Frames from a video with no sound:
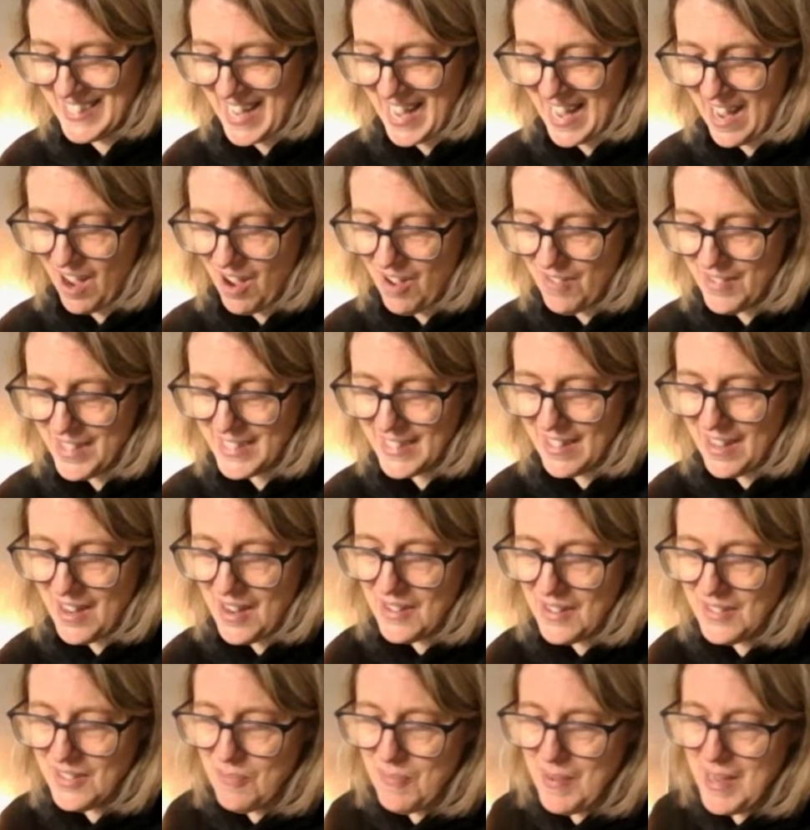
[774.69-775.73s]
Yeah. Oh, there's
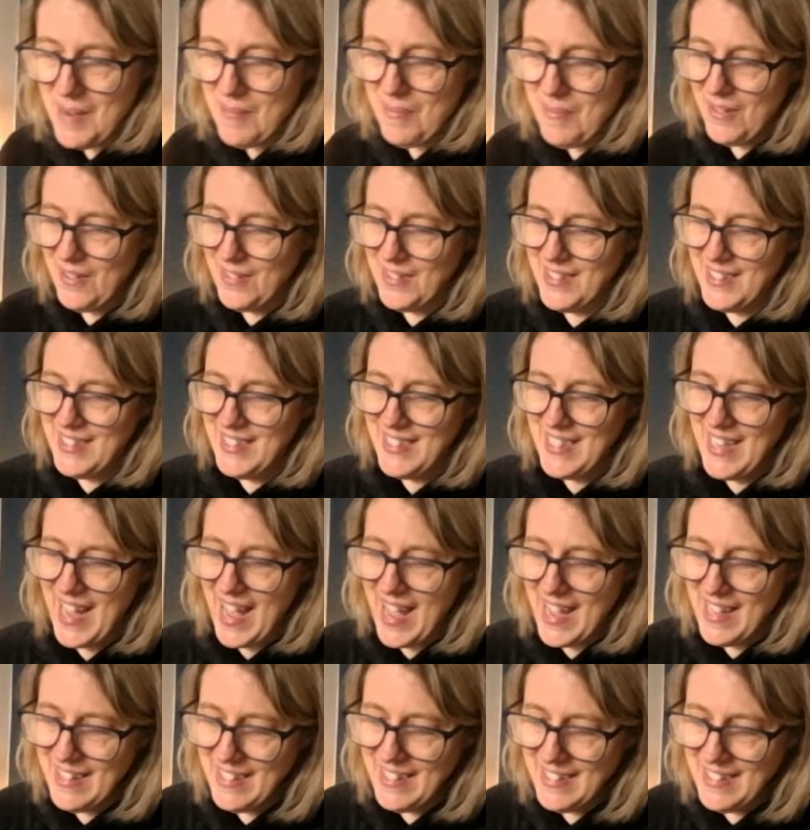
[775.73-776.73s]
loads of people on today.